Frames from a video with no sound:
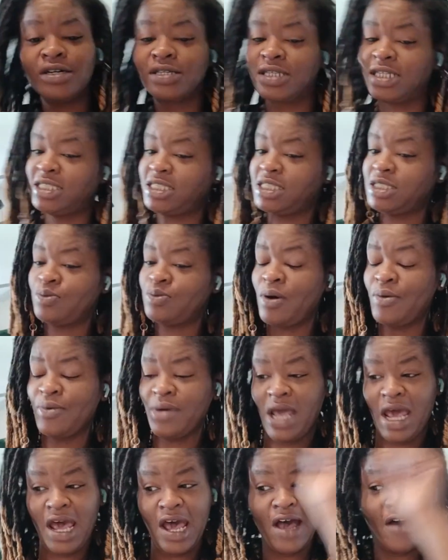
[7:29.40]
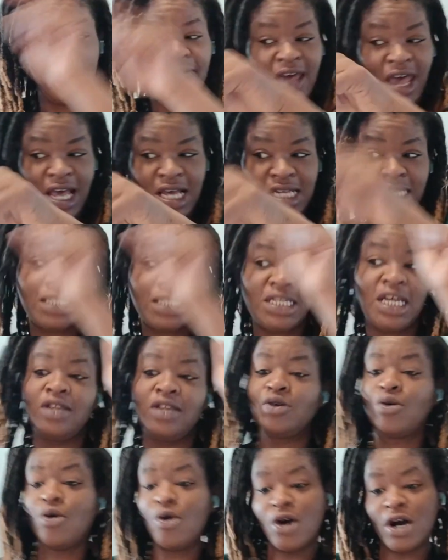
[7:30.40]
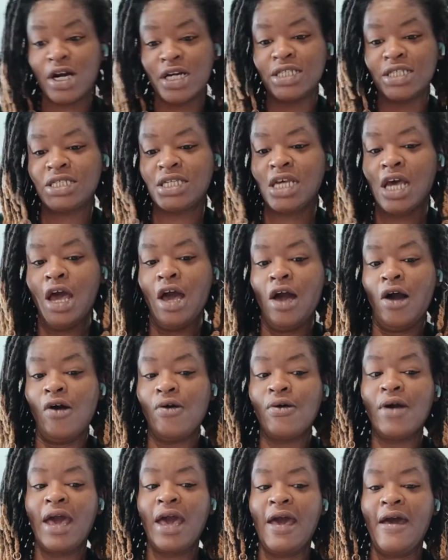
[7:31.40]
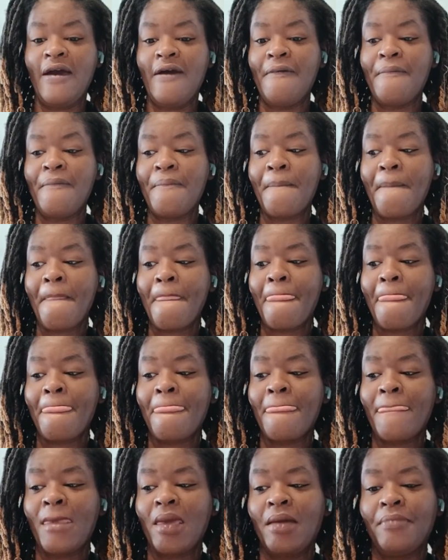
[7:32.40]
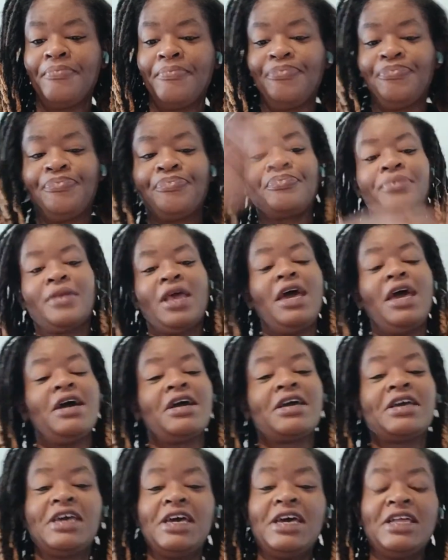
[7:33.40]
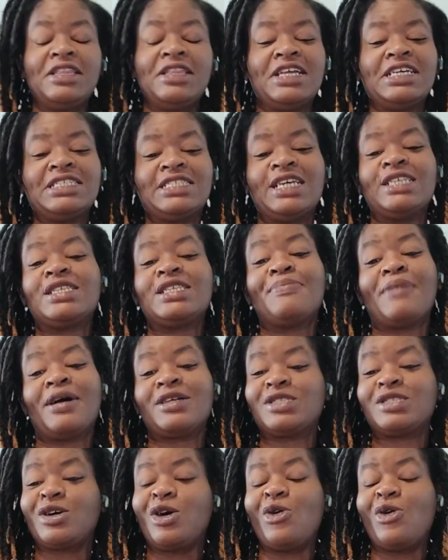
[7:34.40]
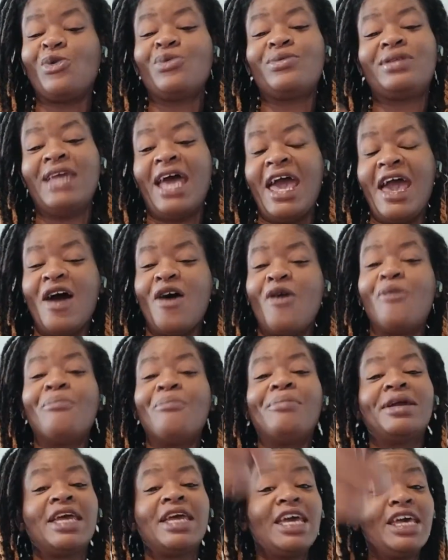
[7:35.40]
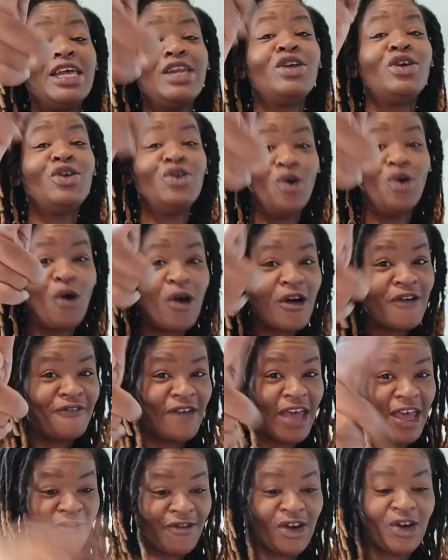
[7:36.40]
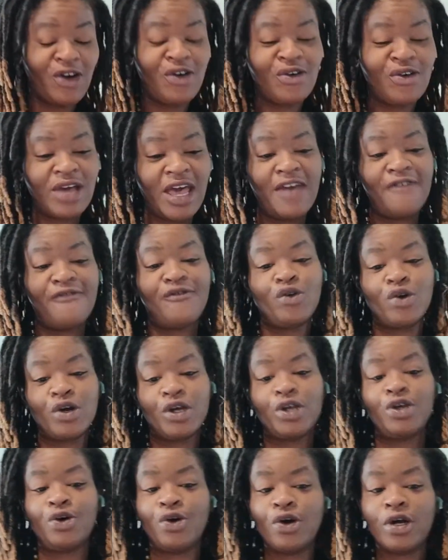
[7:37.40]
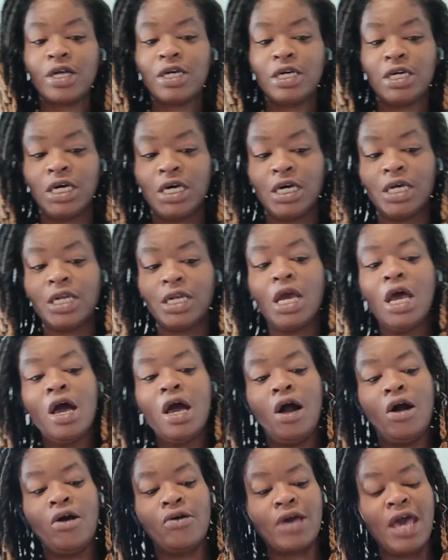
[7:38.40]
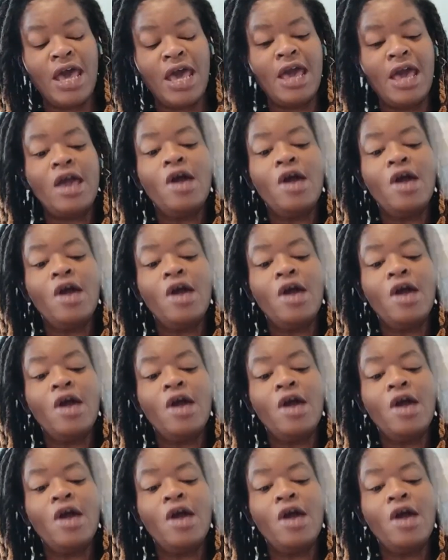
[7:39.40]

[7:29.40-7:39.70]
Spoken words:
this is what we have. Hey, stay the course, okay? Again, they say it's about to go down, but in your favor, okay, for your good, okay?